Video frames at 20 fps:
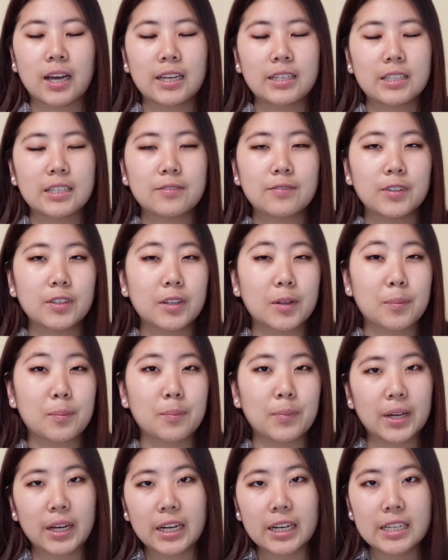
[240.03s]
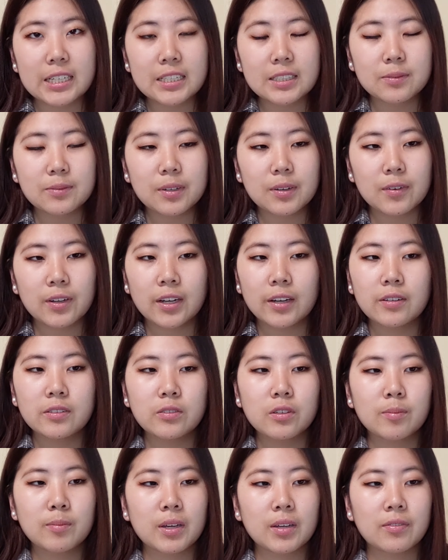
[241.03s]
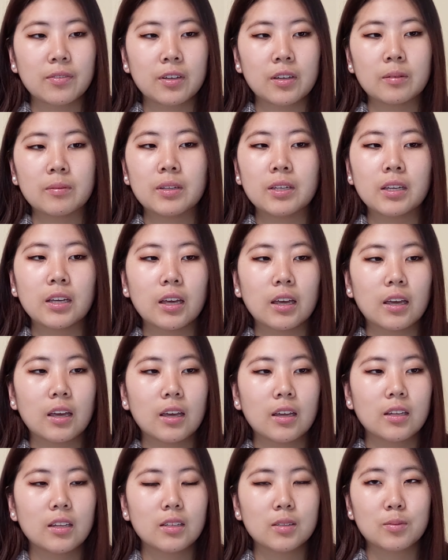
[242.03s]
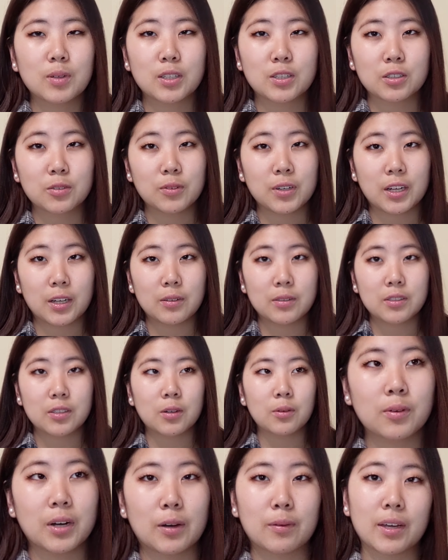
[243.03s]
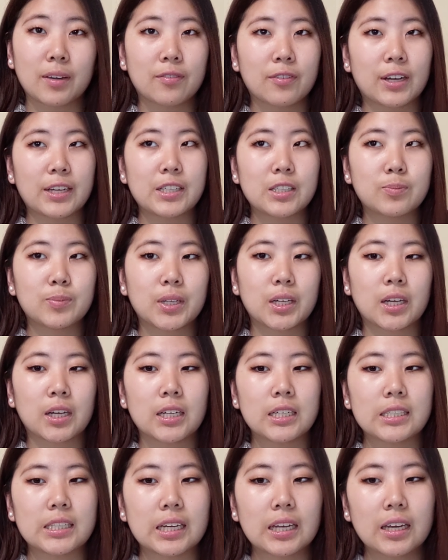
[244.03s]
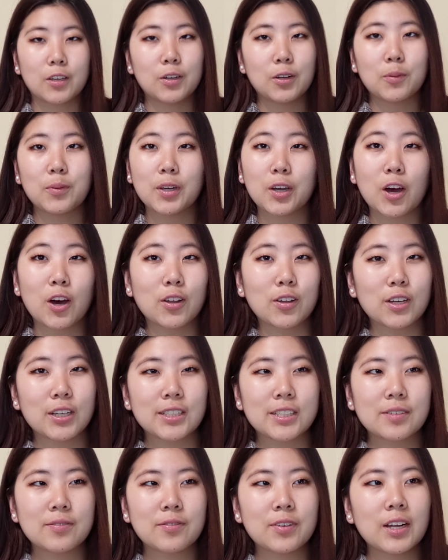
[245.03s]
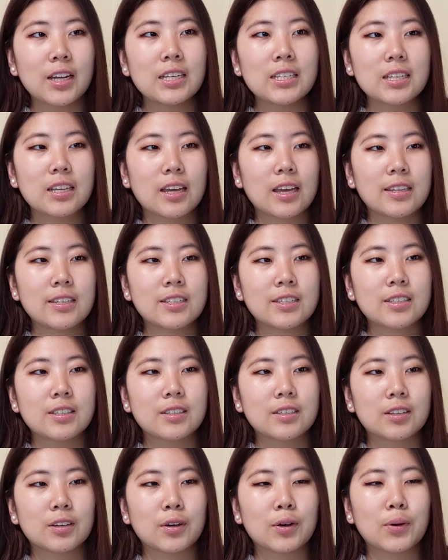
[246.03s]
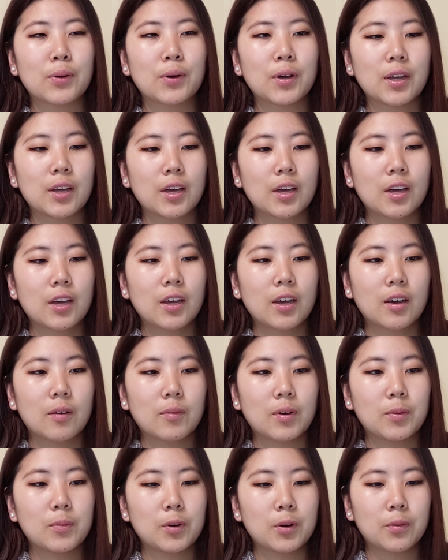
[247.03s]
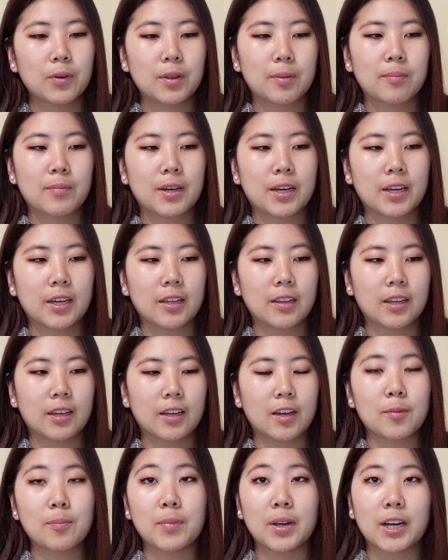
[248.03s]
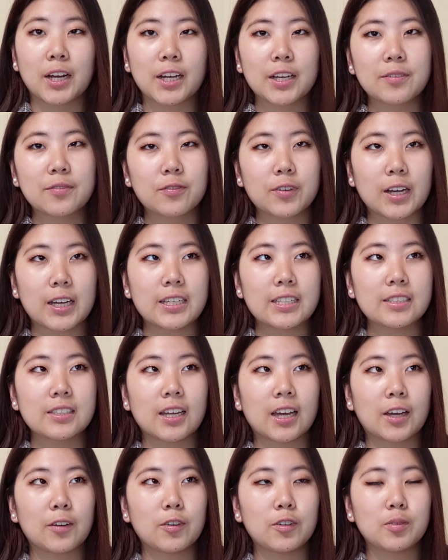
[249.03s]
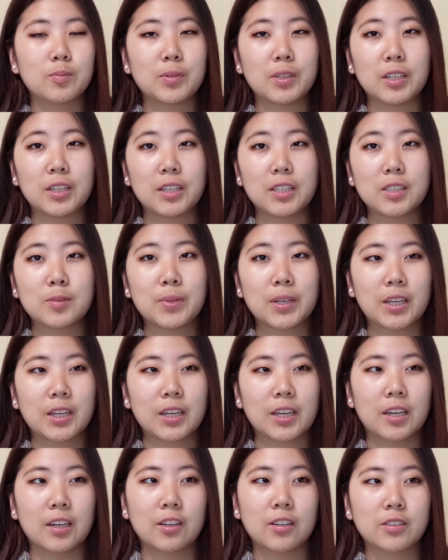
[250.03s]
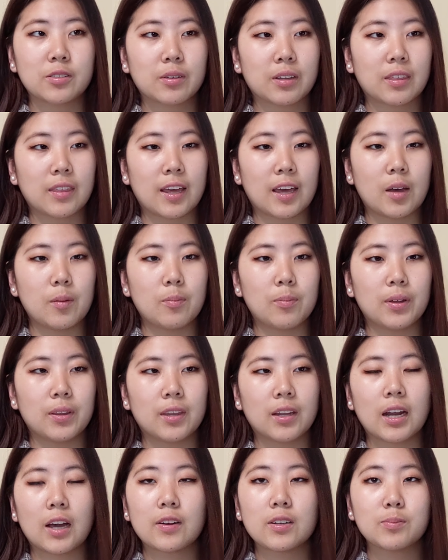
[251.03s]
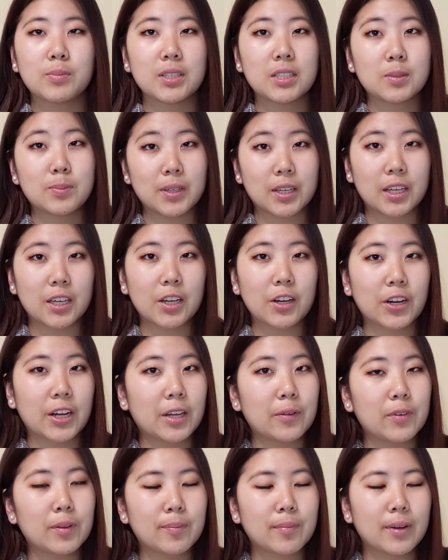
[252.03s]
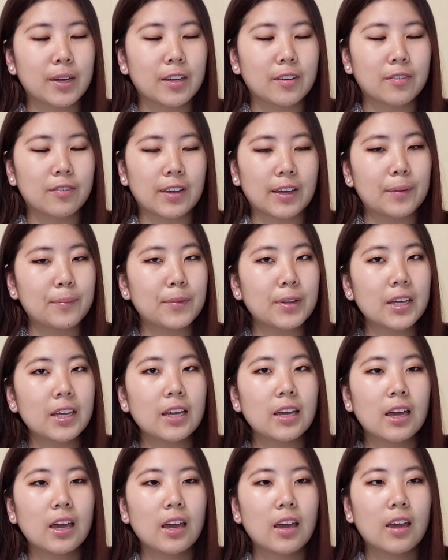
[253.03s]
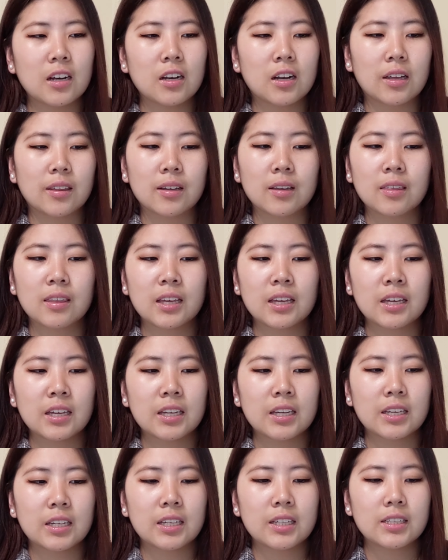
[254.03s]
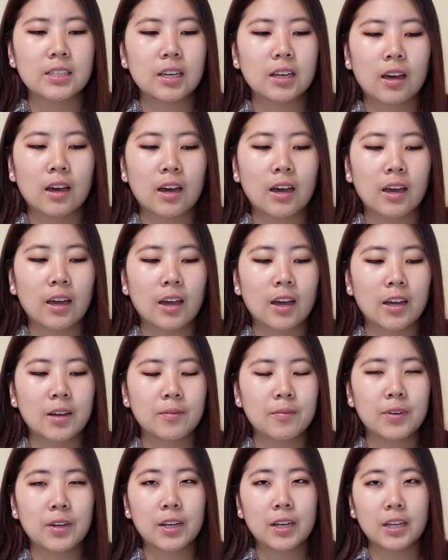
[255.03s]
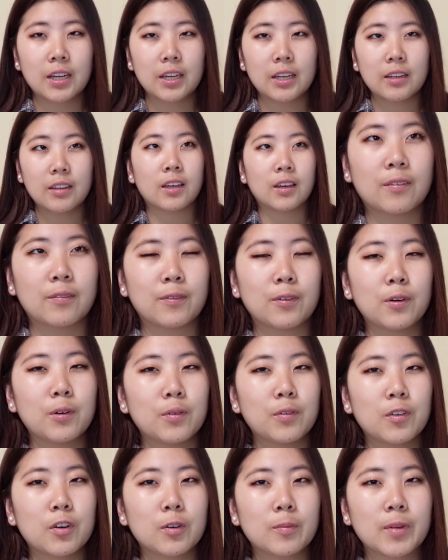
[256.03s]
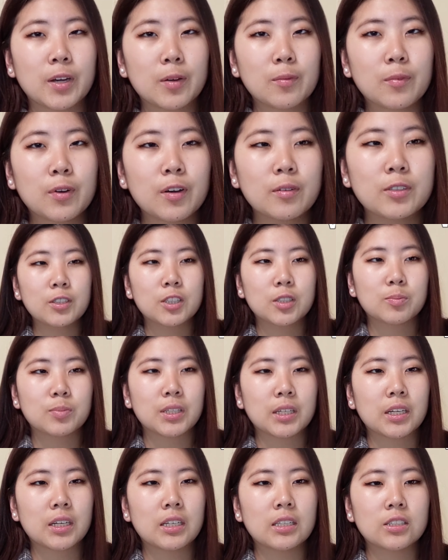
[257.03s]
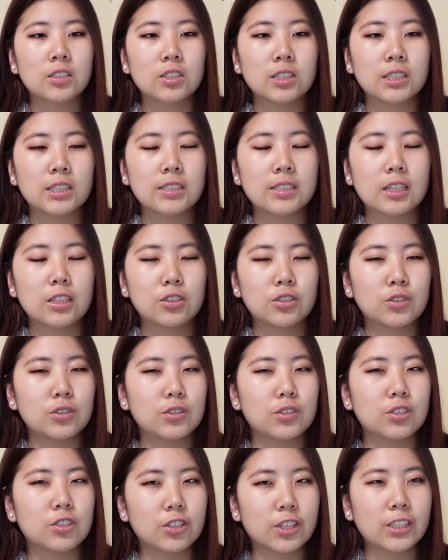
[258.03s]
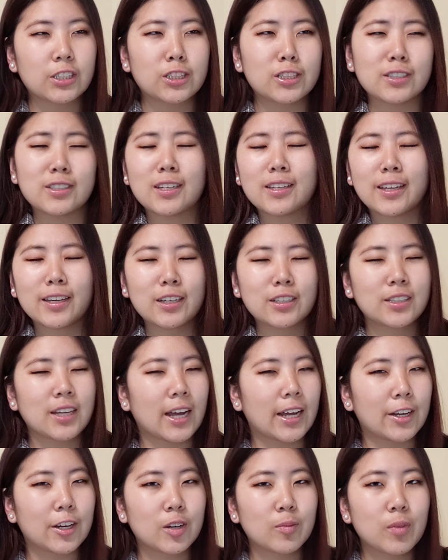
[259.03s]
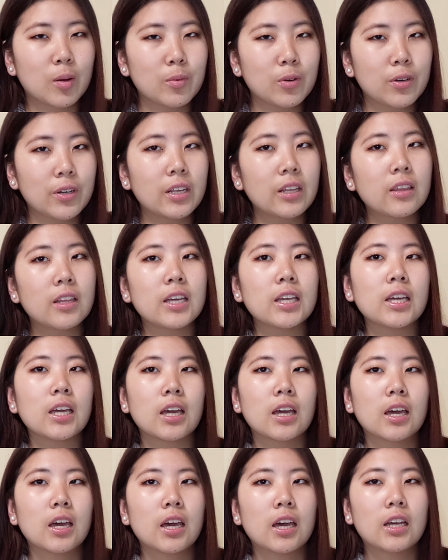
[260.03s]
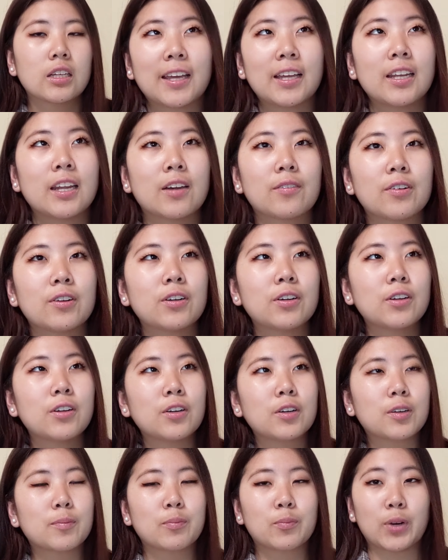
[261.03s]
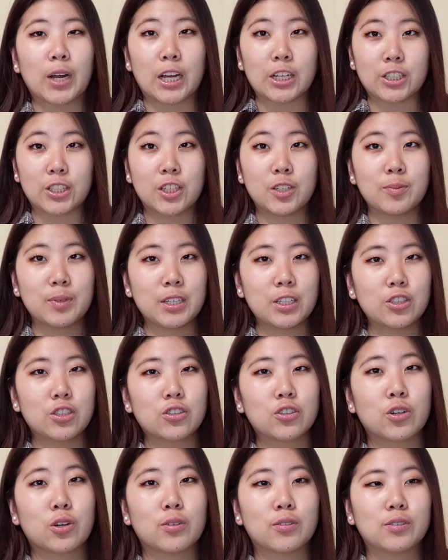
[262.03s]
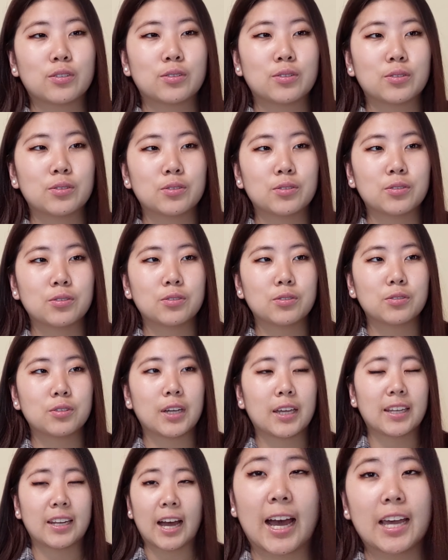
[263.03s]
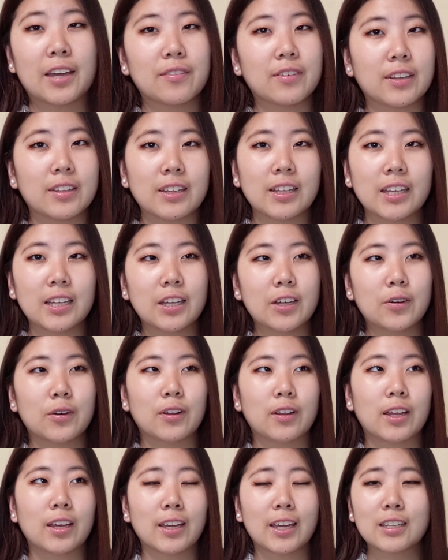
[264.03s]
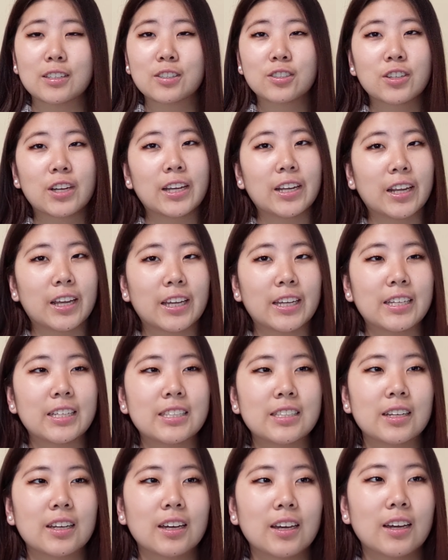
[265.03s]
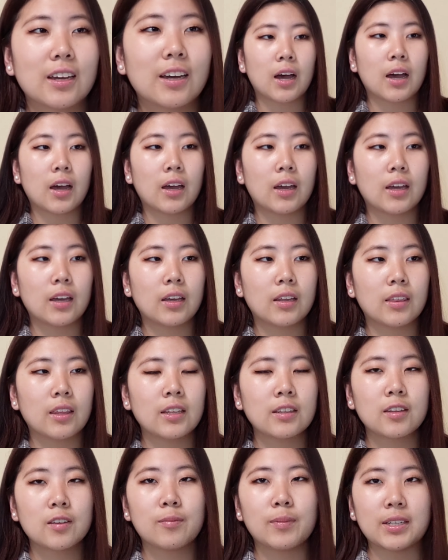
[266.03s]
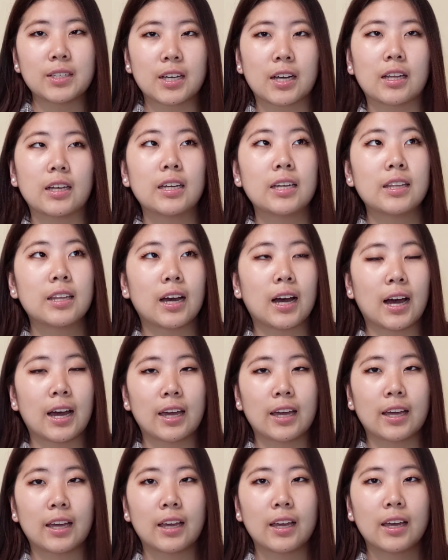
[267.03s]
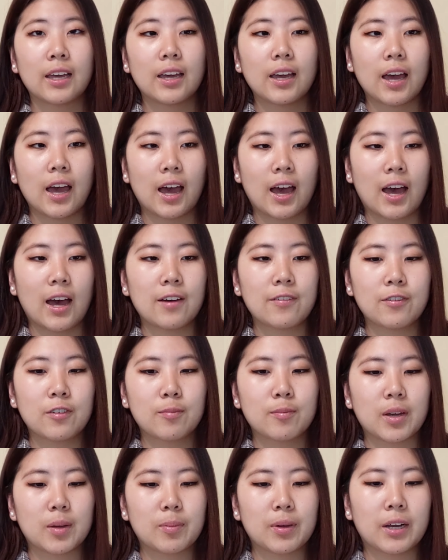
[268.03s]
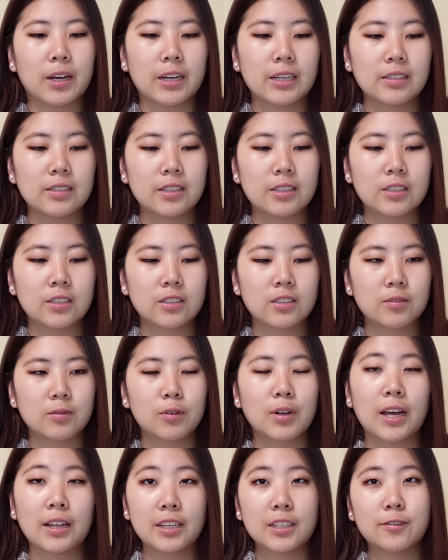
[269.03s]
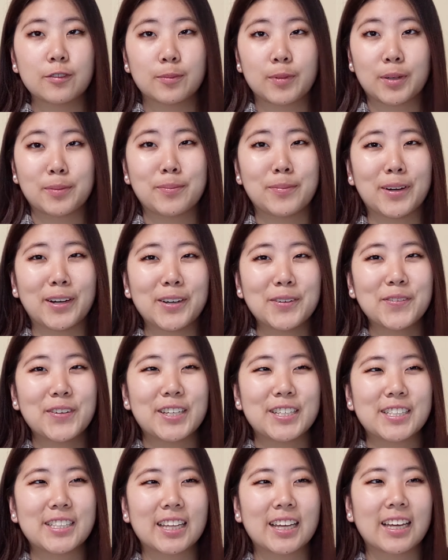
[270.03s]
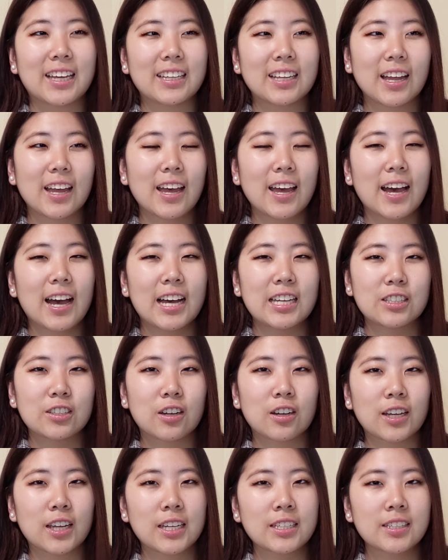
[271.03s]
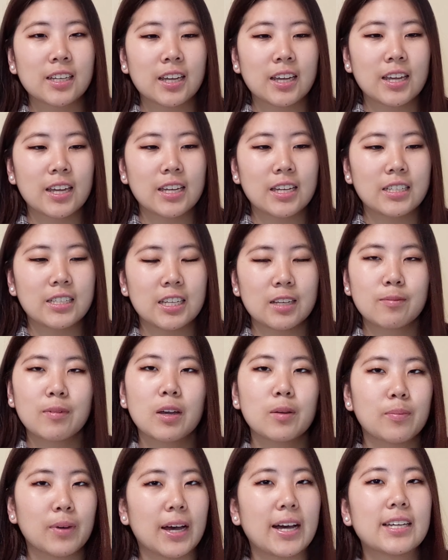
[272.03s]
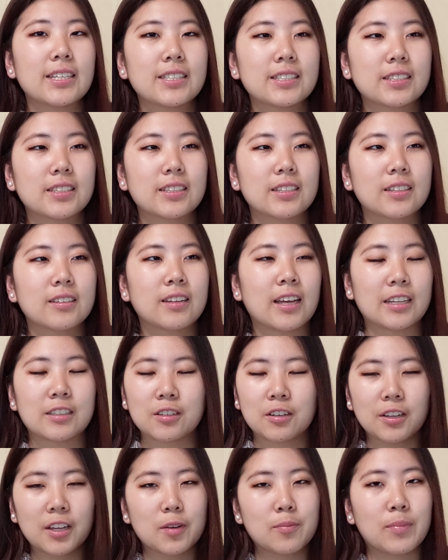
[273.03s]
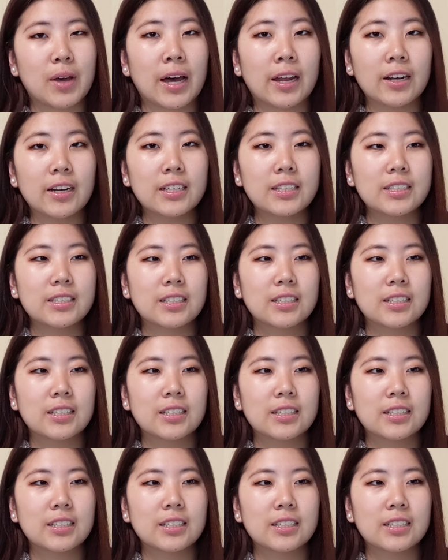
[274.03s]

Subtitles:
I did feel embarrassed when I was with my family, especially when I was around my friends, because you know, we all look different, and so when we're with my like American friends, I would be speaking English with them, but then I would be speaking Korean with my family. Another thing is that I'm very thankful for my mom, just because she's not too strict. She's not like a tiger mom or anything. They never pressured me to go to an Ivy League or like get straight A's. I think the mentality that I have from my parents is, or at least from my mom, is that as long as I did my best, that's all that matters.